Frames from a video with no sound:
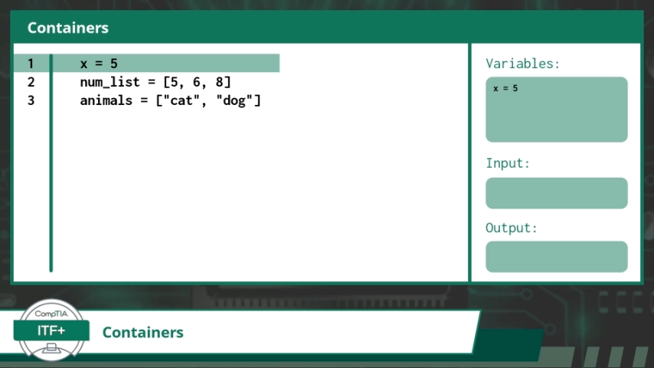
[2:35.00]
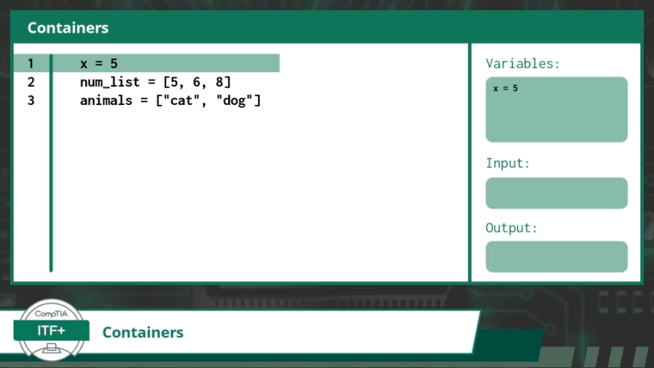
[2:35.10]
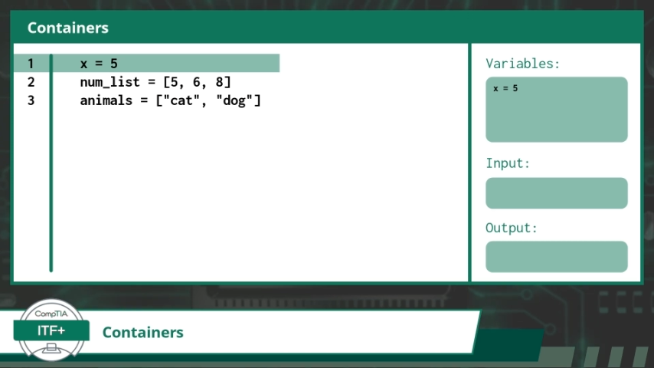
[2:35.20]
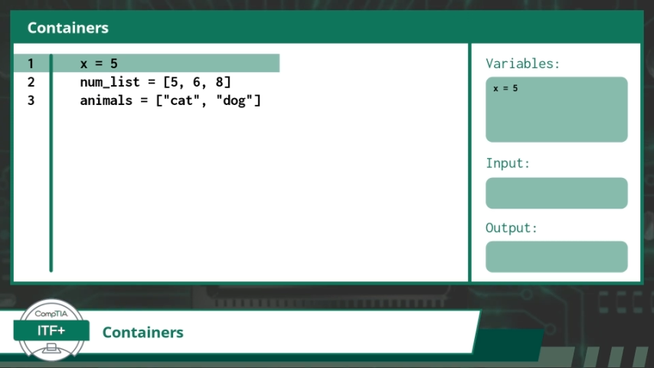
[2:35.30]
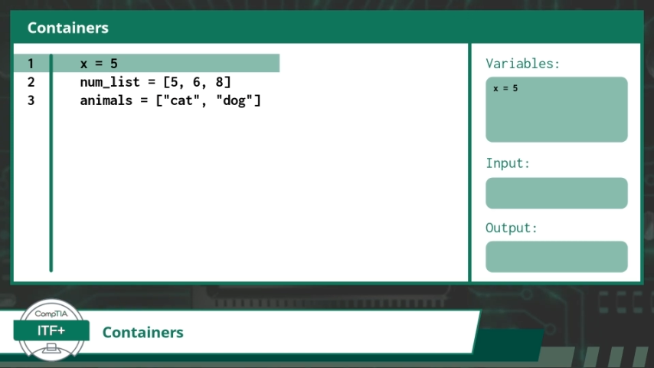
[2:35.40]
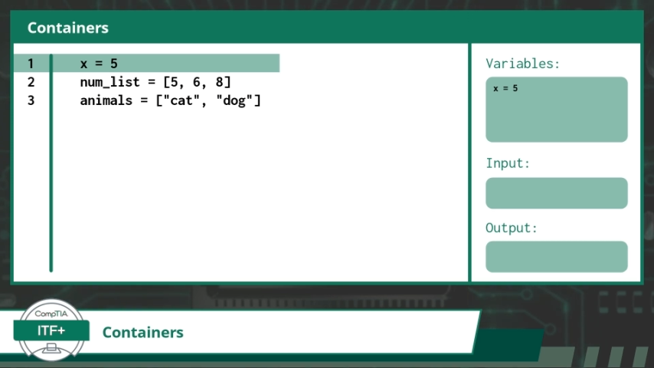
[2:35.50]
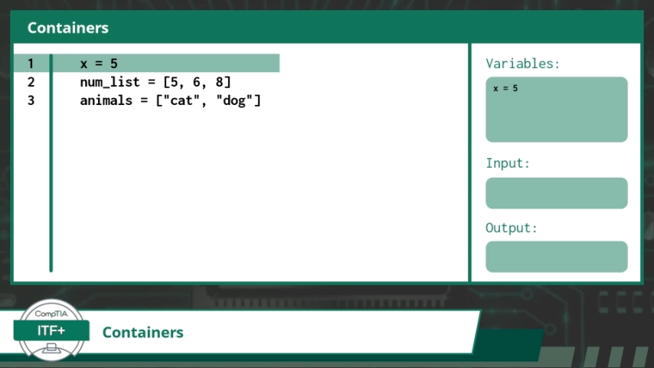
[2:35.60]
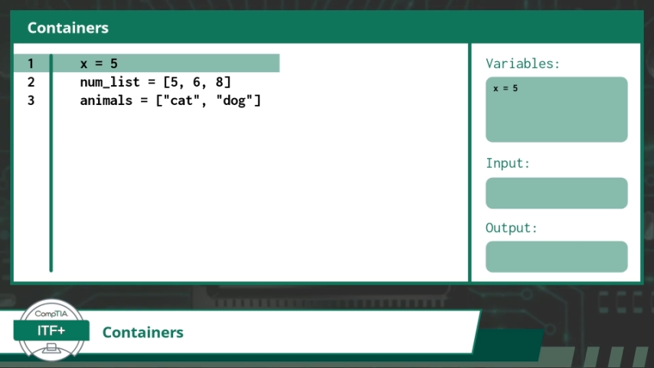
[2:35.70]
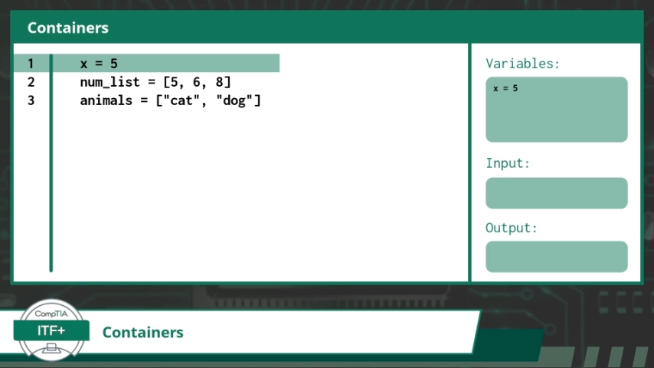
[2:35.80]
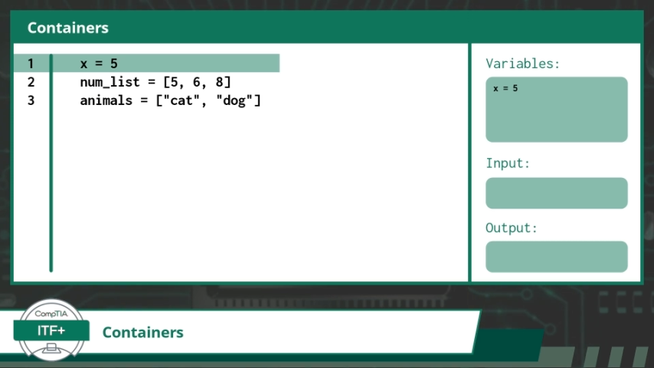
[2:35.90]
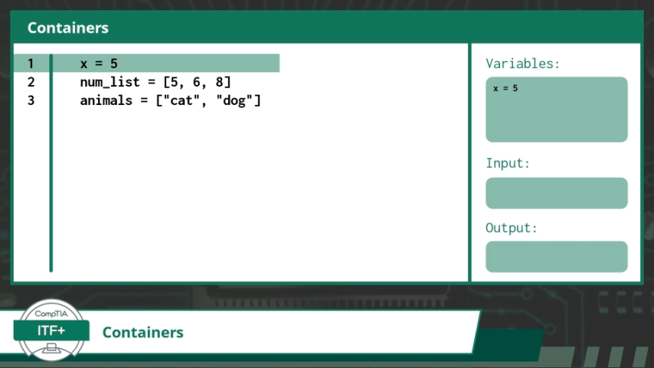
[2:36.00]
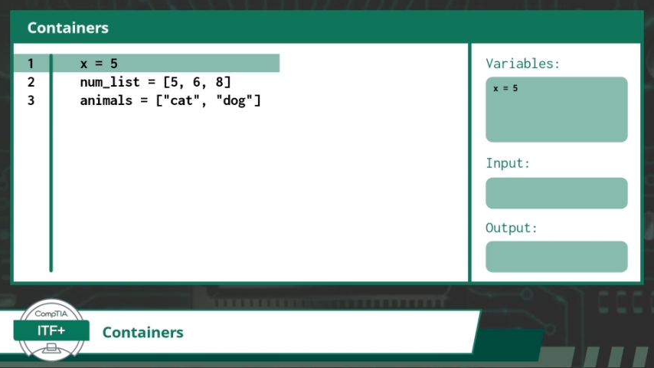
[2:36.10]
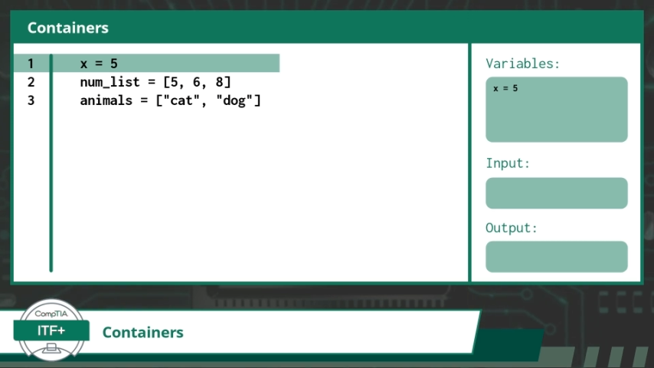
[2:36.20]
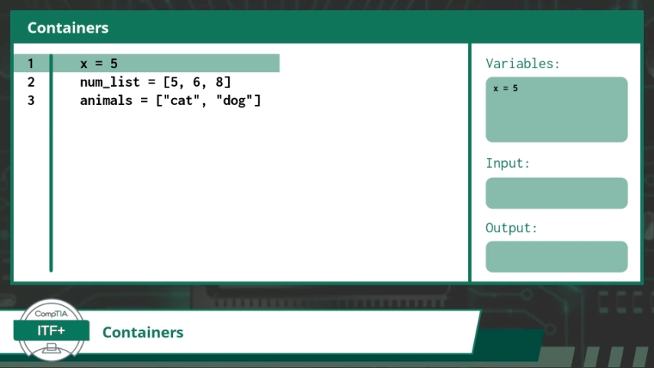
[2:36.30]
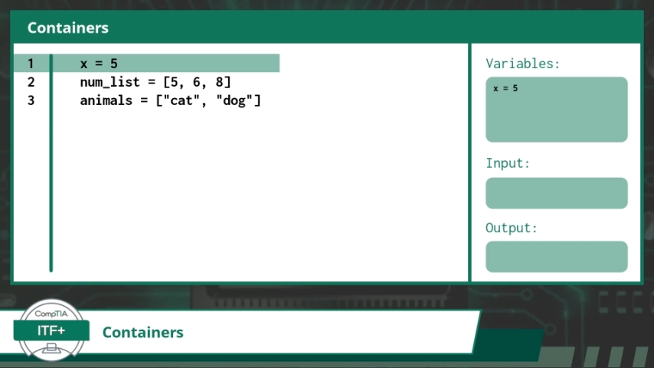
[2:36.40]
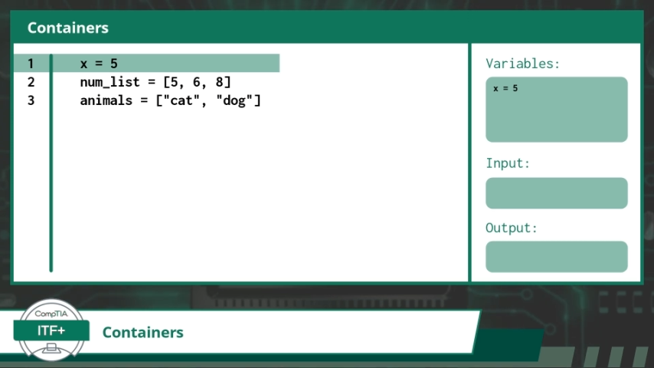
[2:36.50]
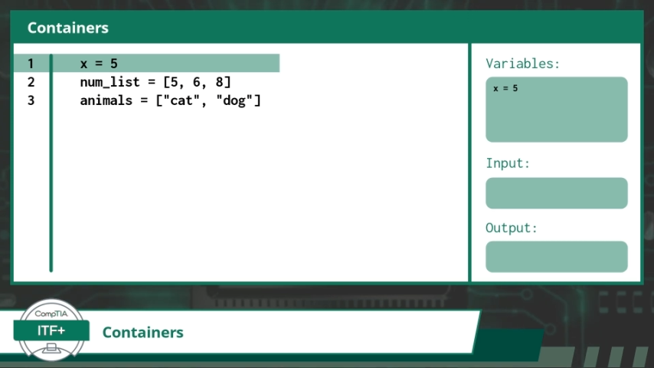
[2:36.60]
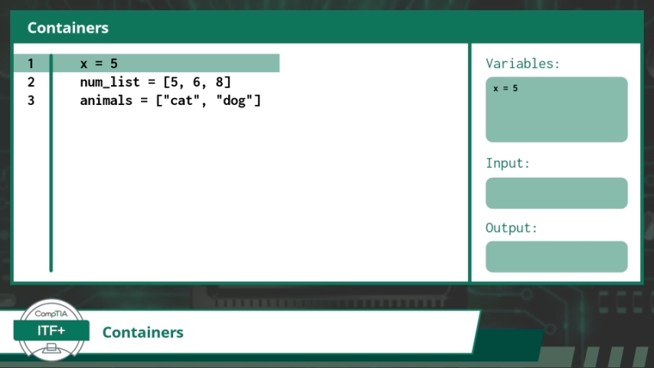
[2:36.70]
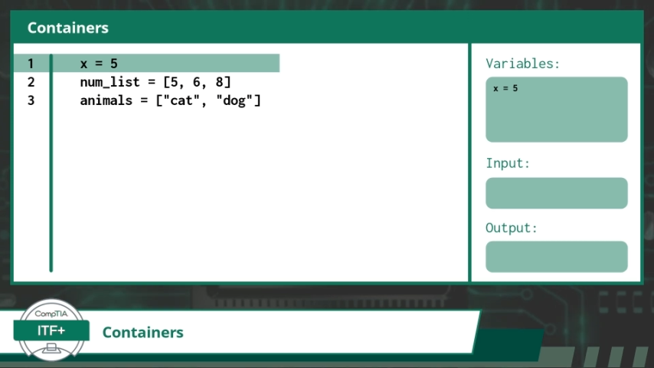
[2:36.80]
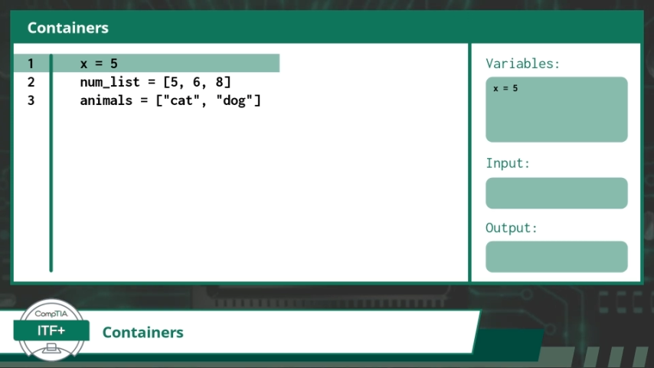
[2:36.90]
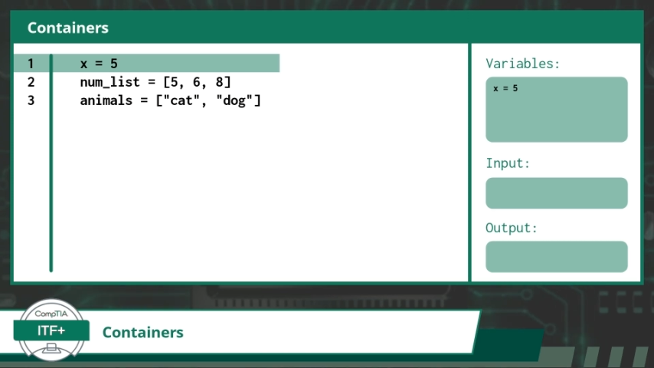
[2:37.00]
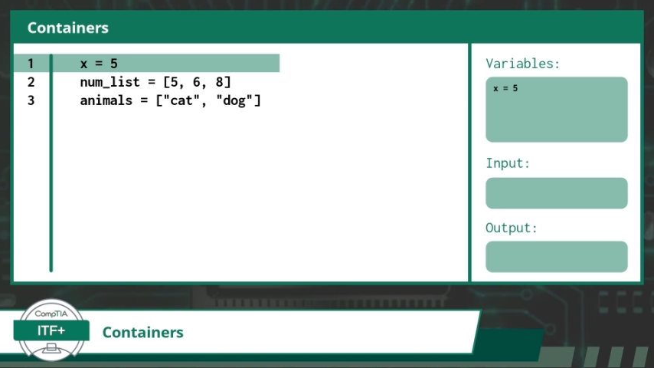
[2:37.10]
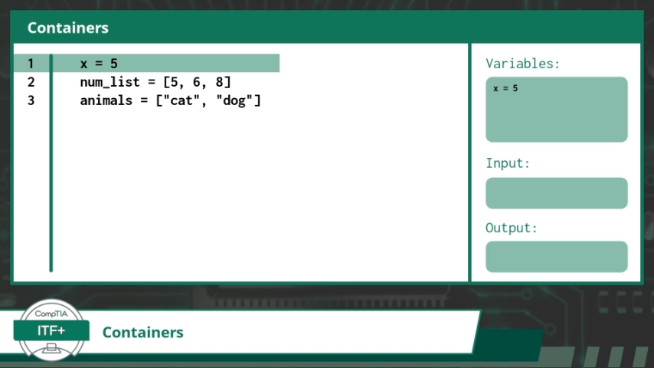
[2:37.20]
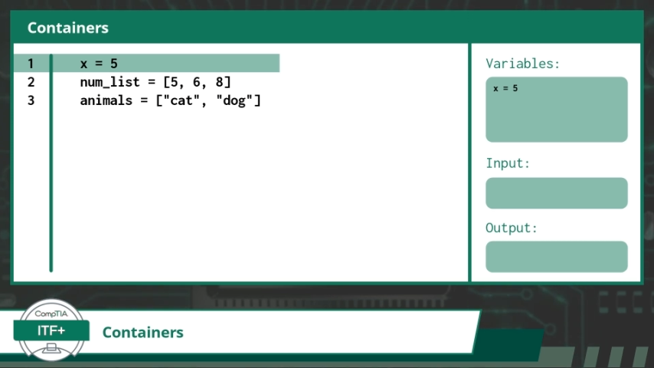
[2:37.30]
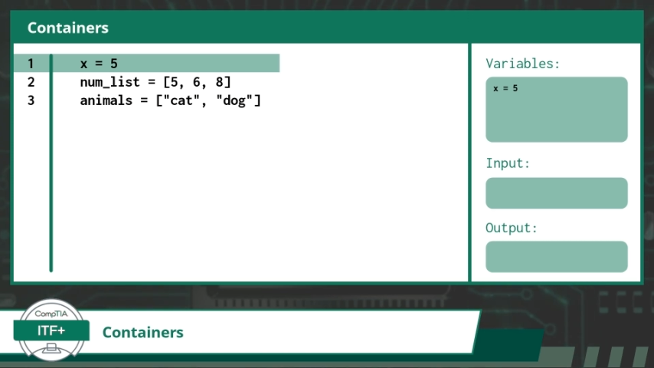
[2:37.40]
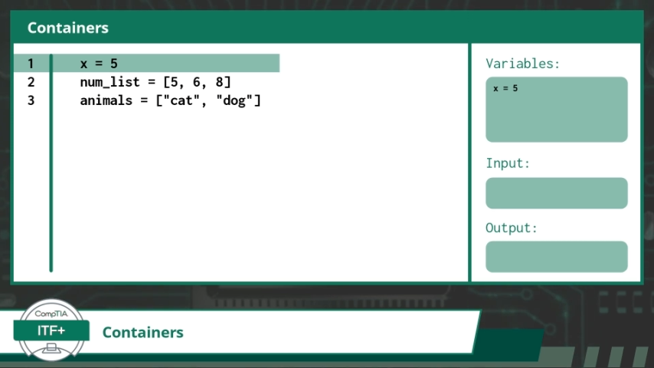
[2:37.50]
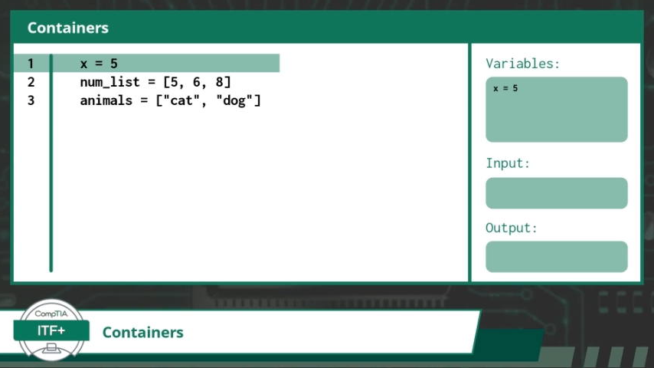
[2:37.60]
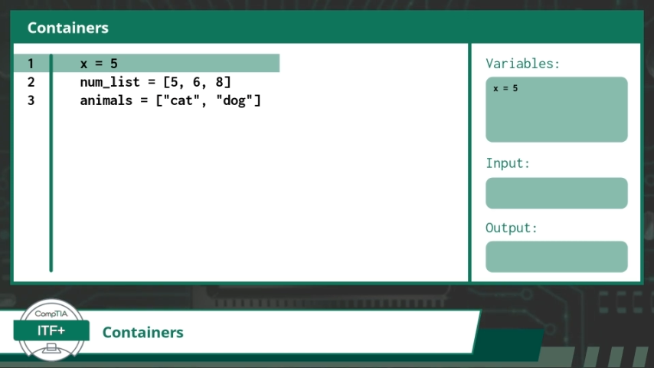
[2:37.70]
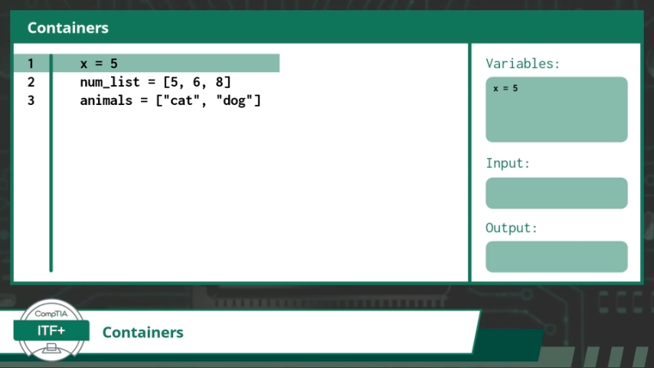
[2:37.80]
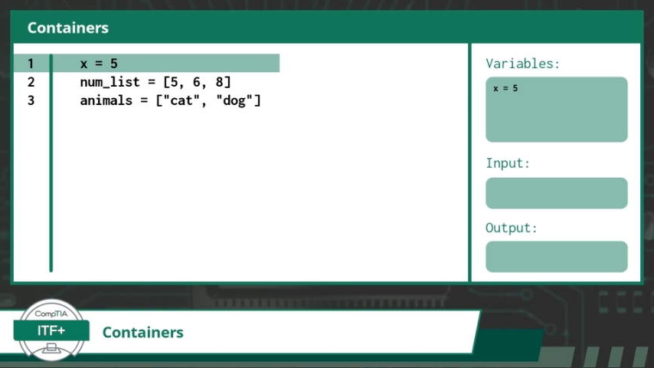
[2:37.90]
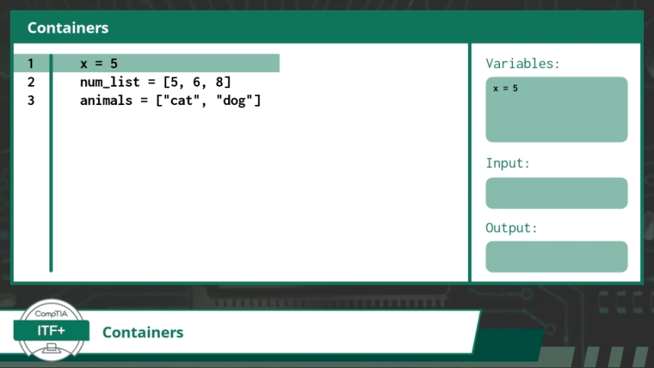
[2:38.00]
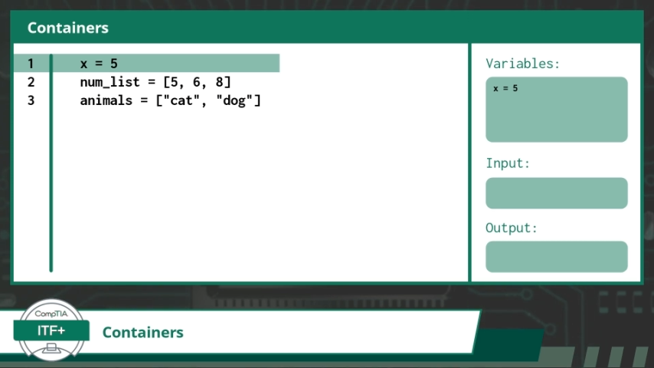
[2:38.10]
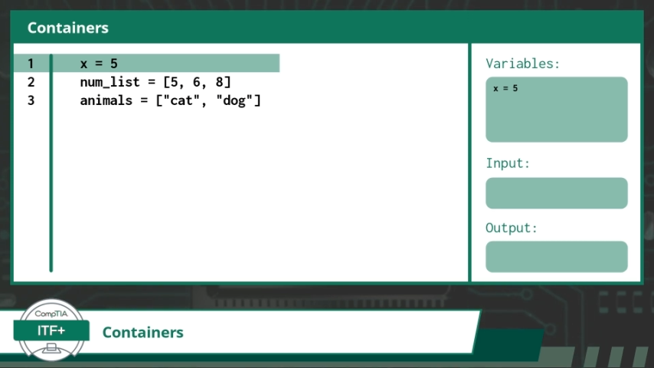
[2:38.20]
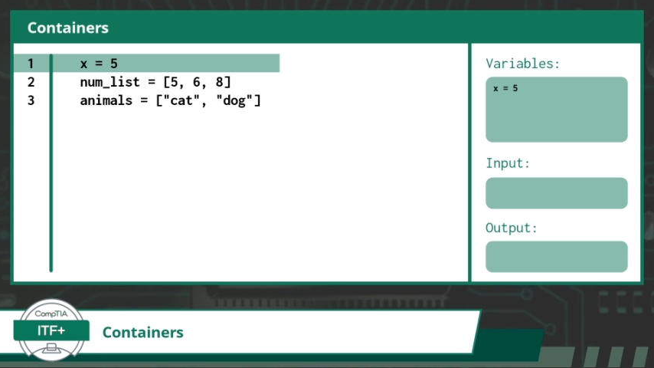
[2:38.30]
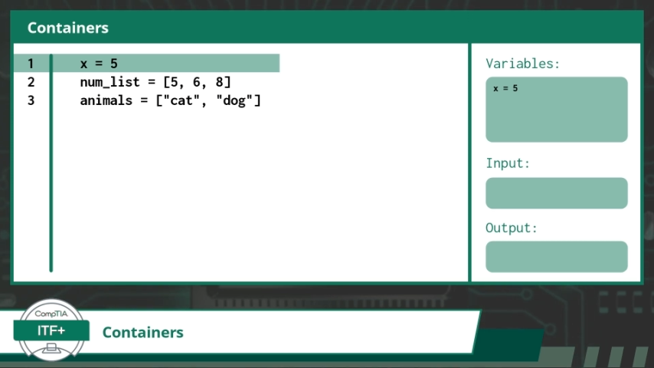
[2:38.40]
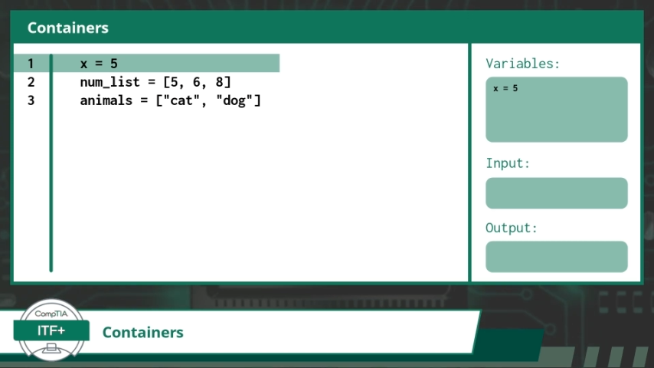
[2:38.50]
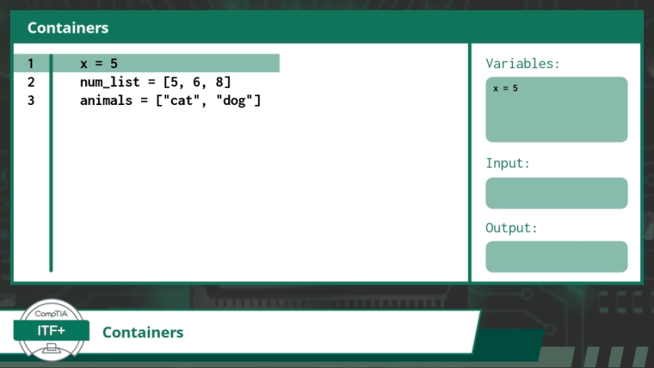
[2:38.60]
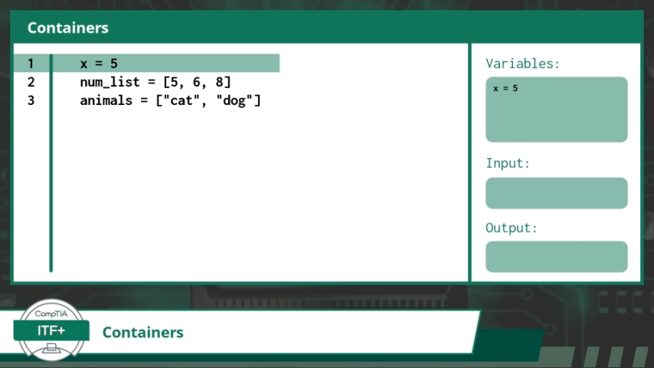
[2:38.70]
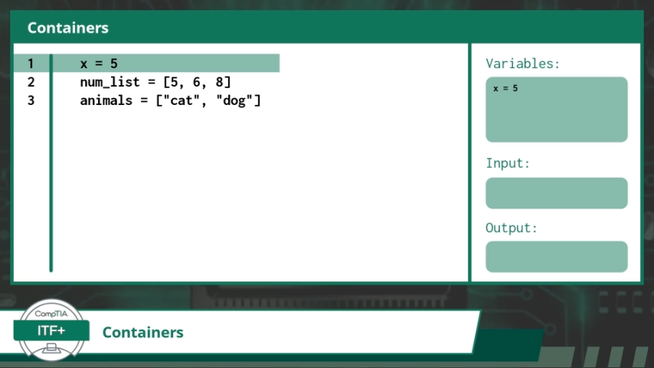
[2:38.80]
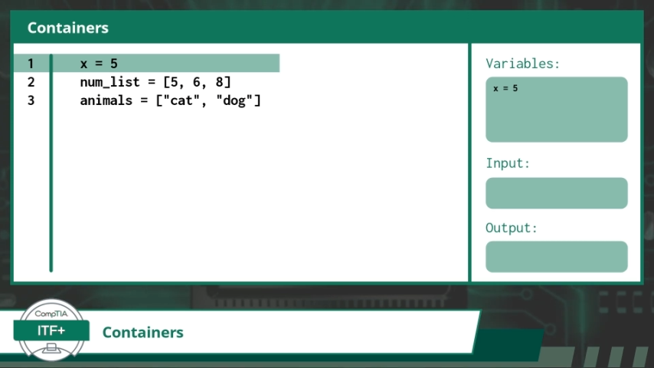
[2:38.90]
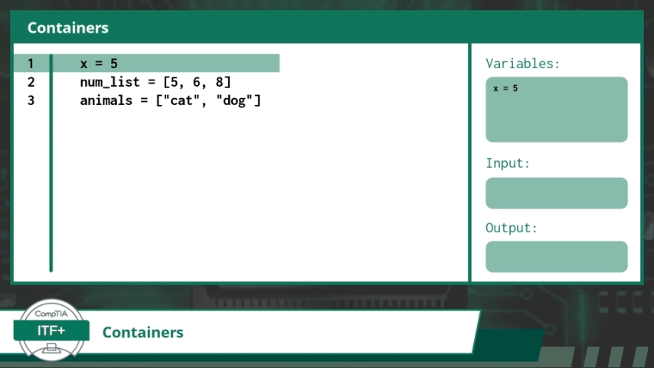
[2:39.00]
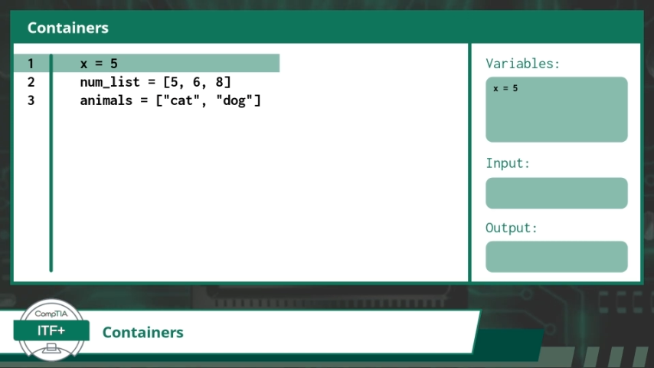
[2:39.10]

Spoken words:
(no speaker visible)